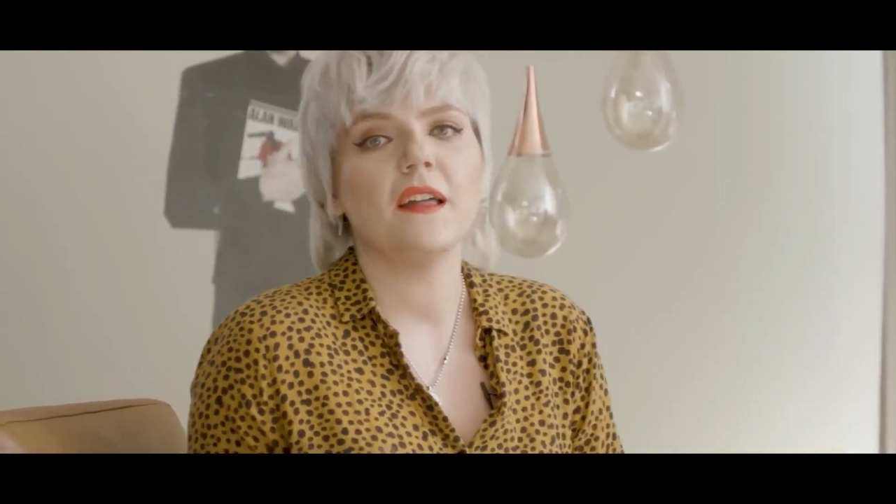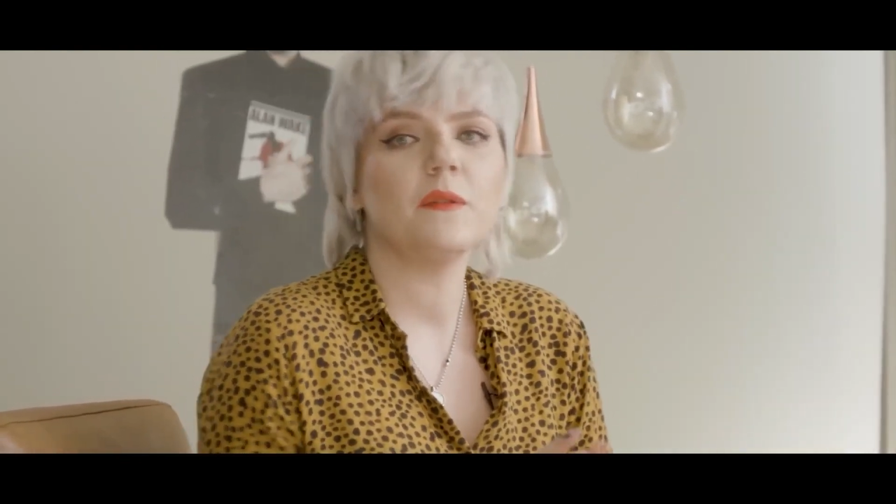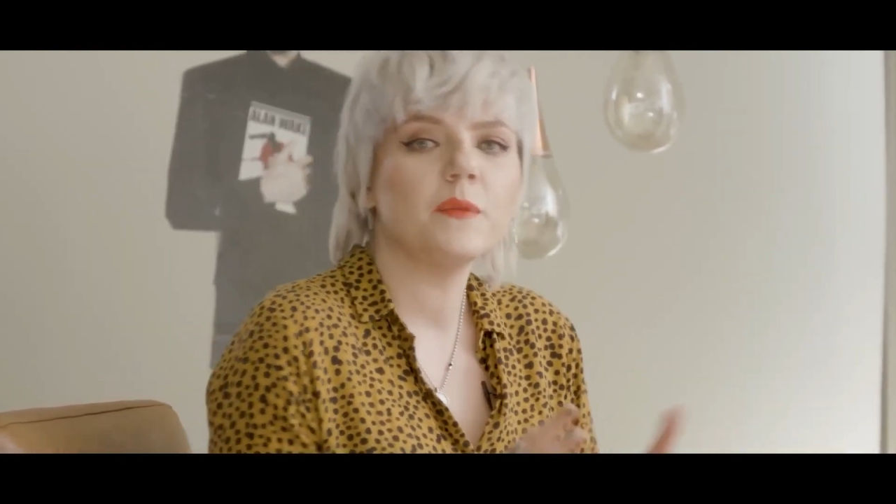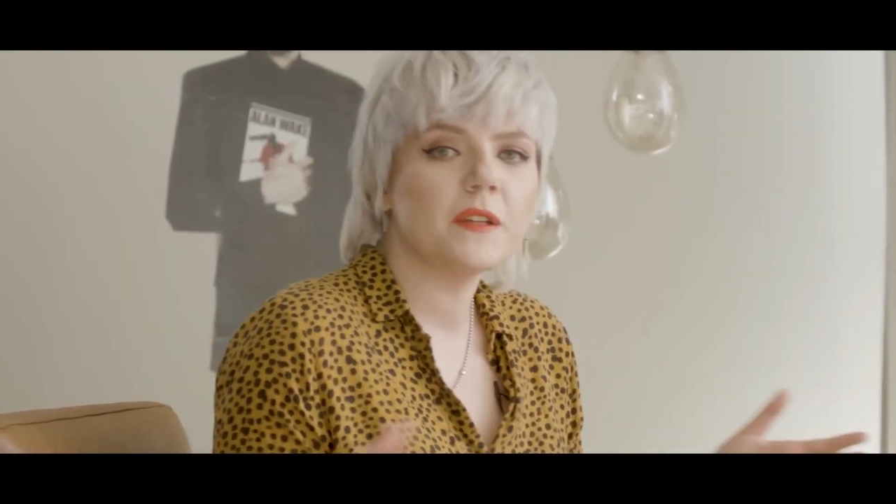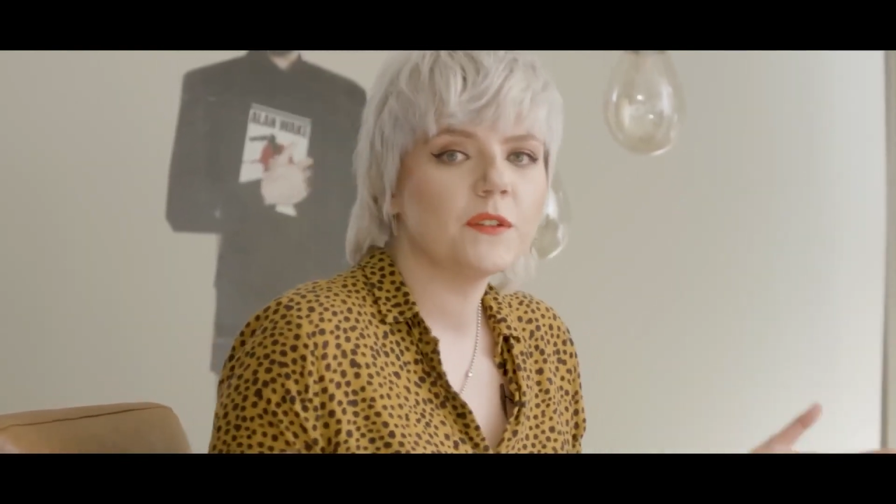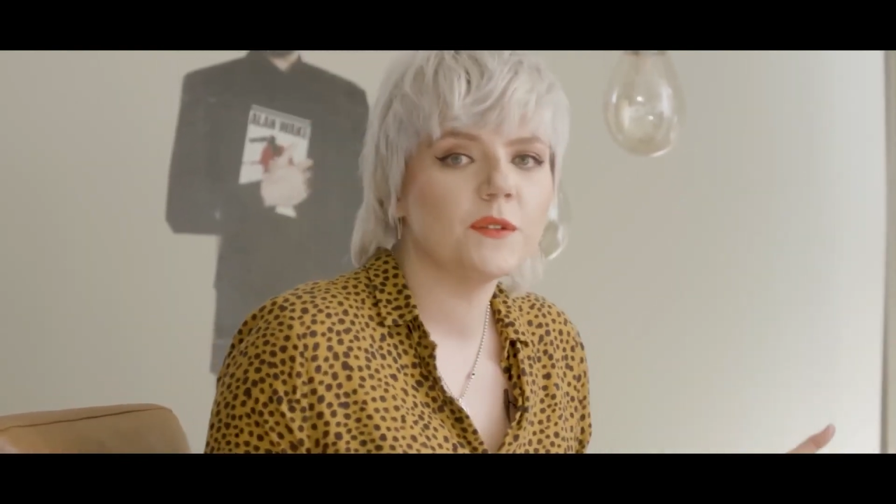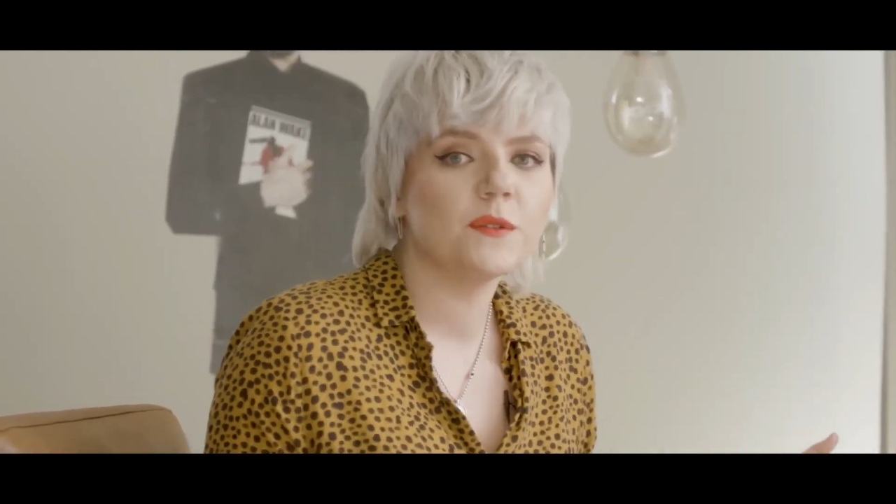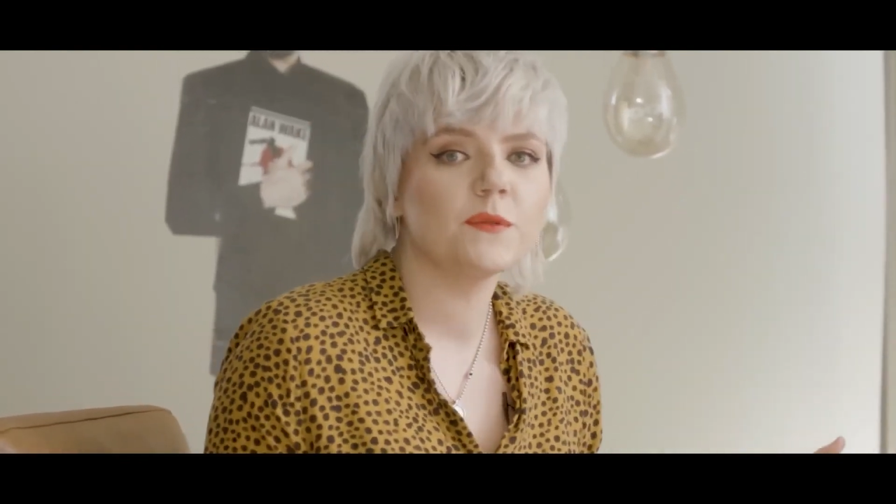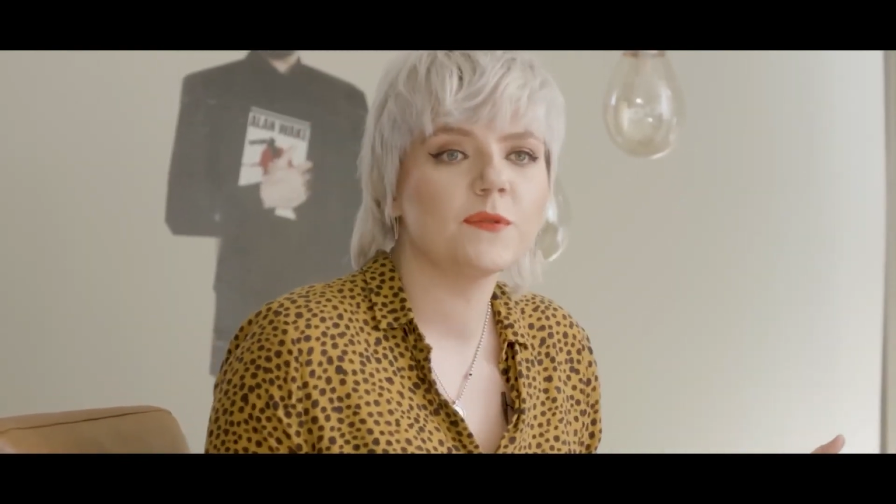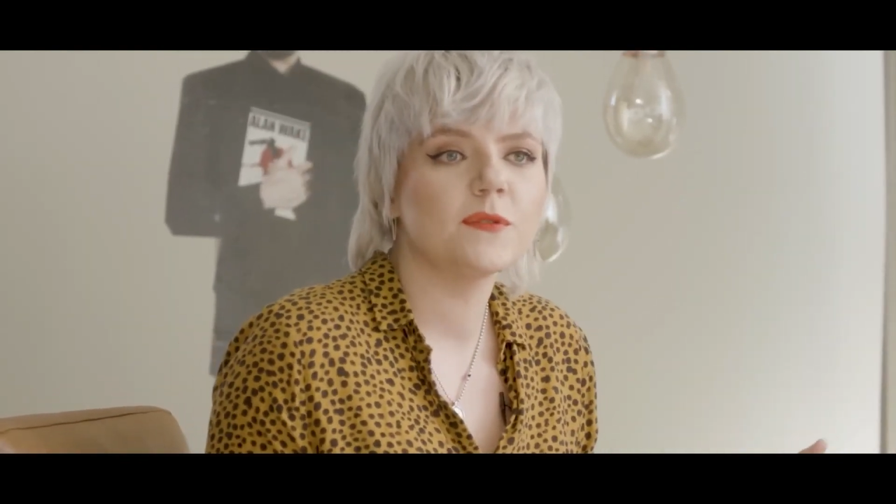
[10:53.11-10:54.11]
Alan Wake
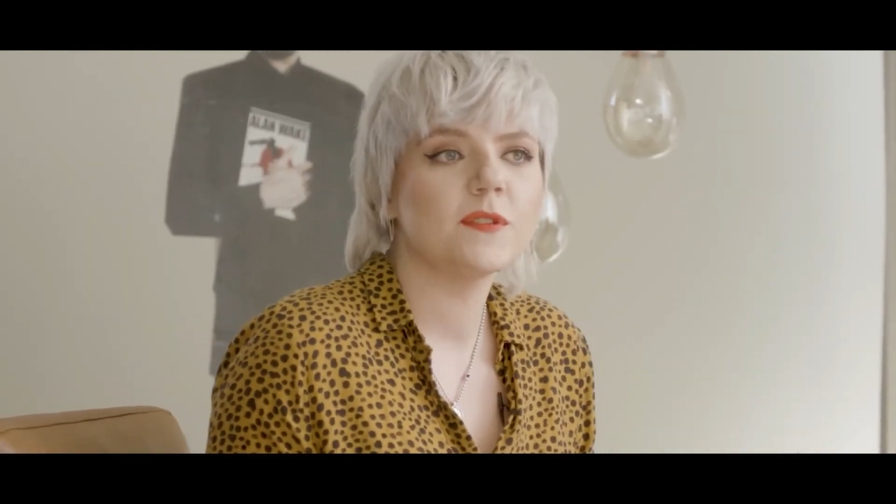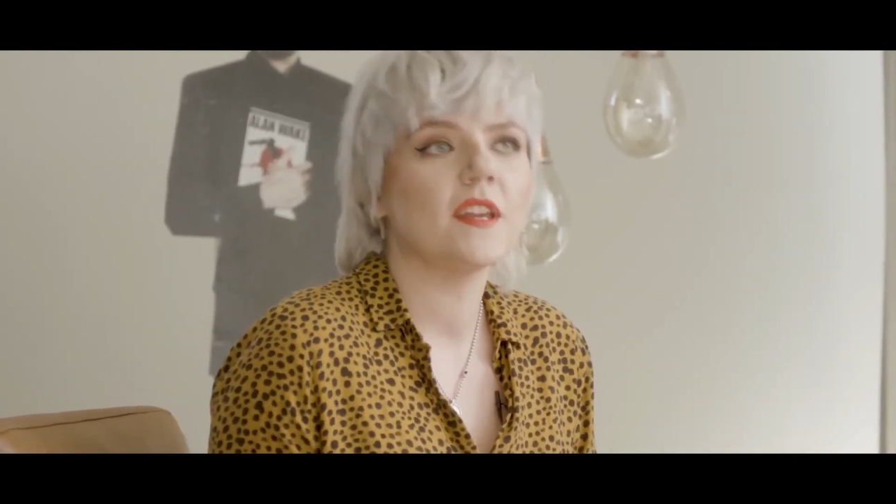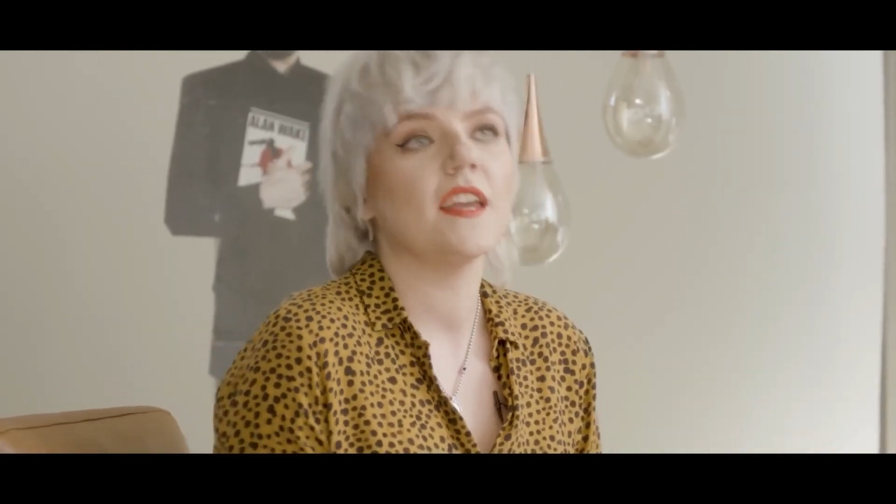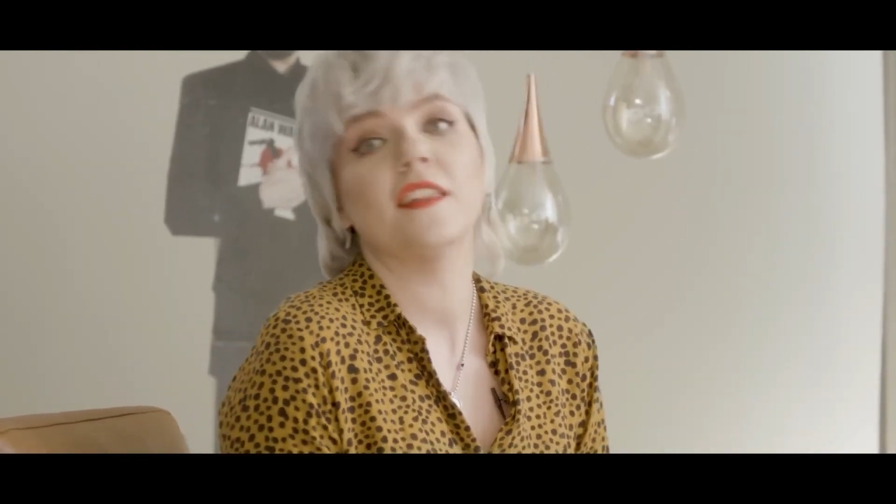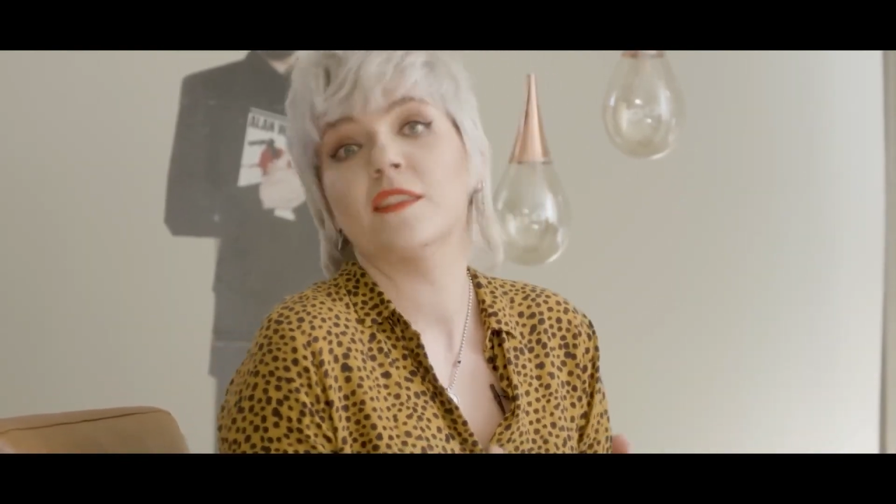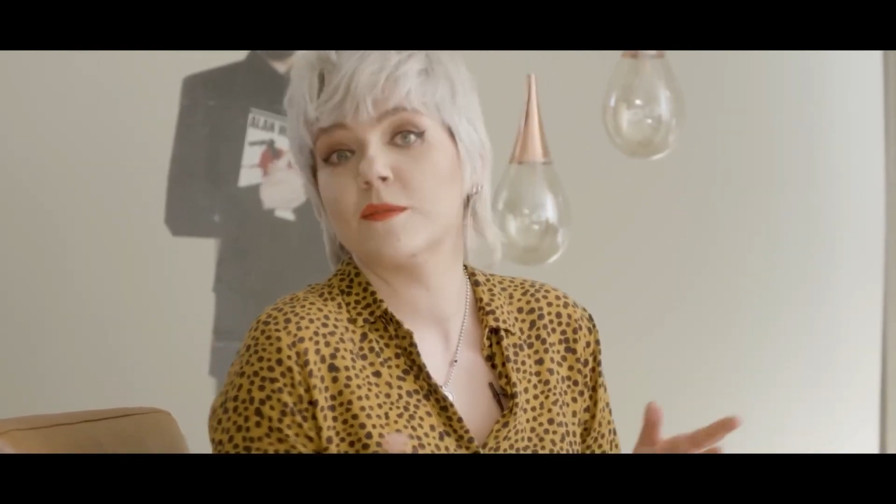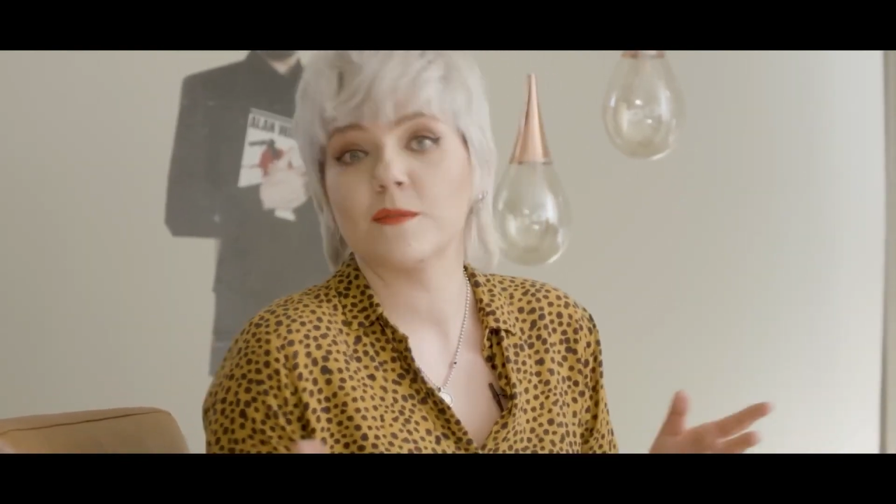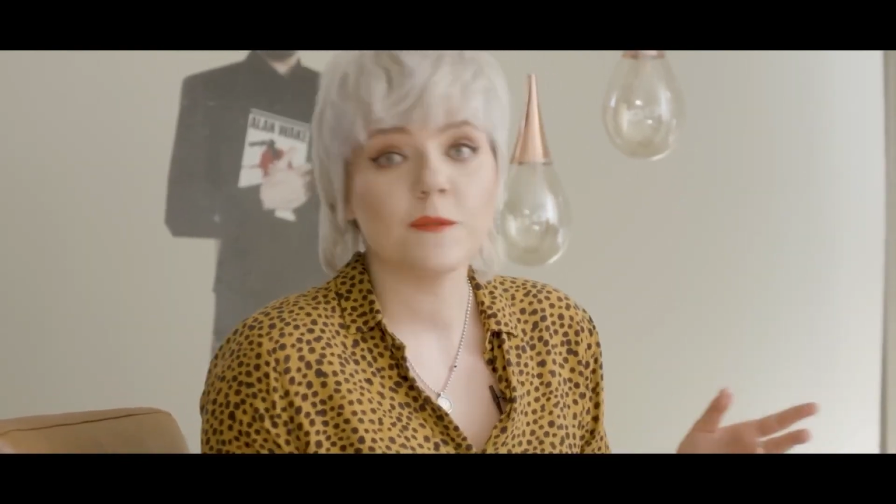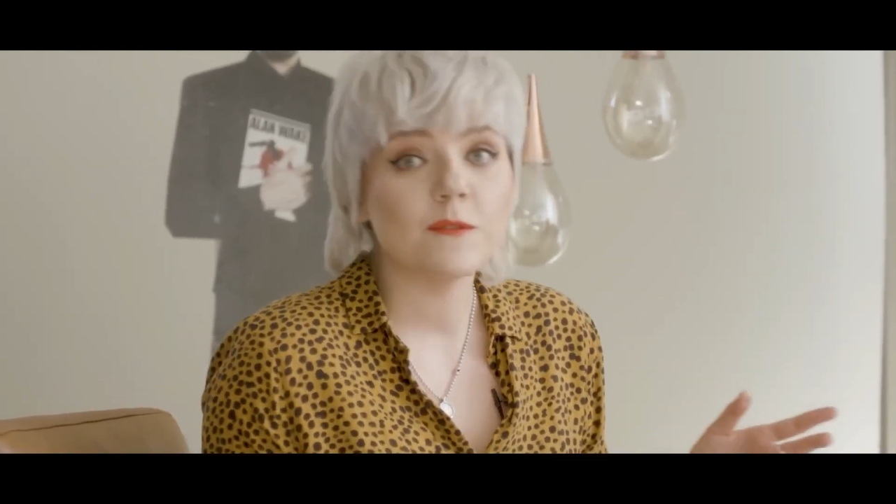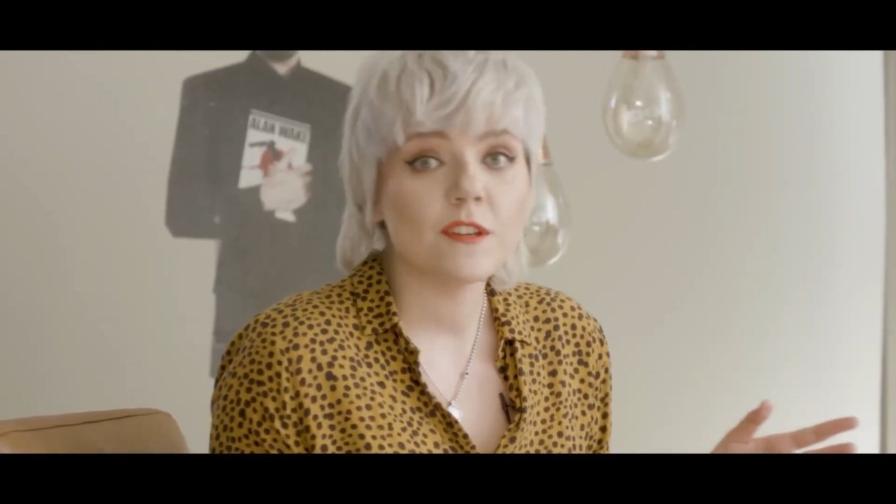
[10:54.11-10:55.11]
news in the
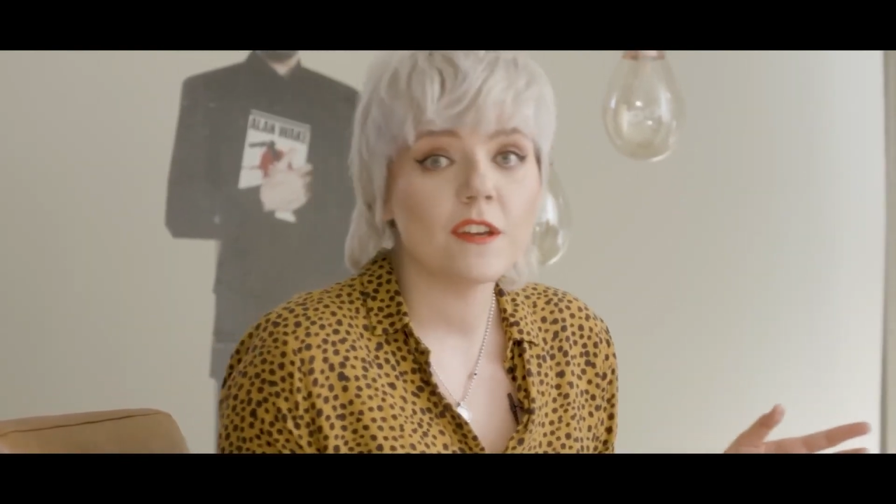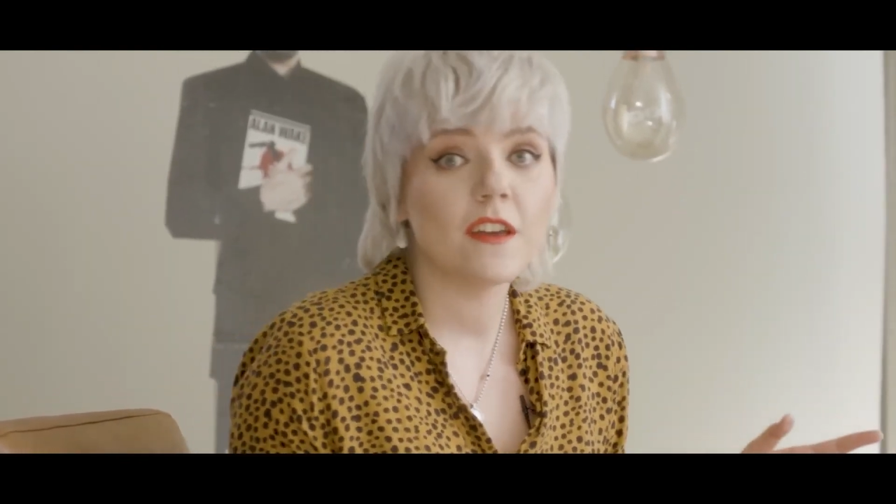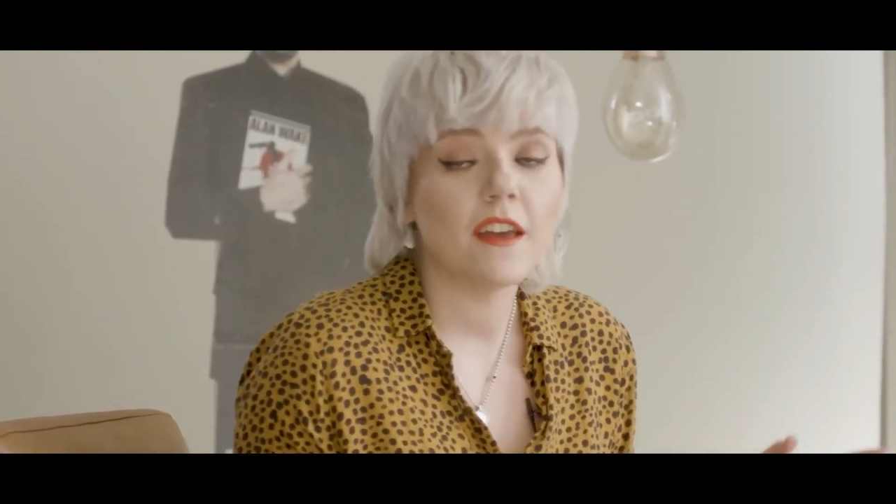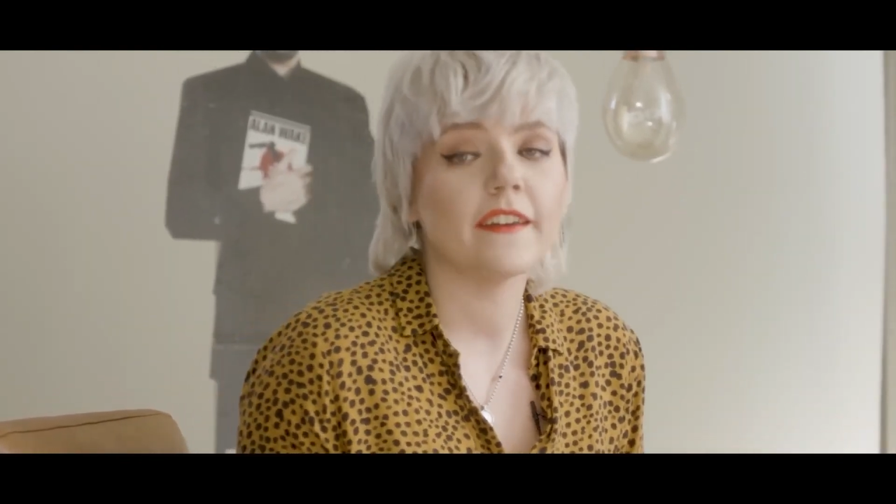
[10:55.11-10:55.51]
future.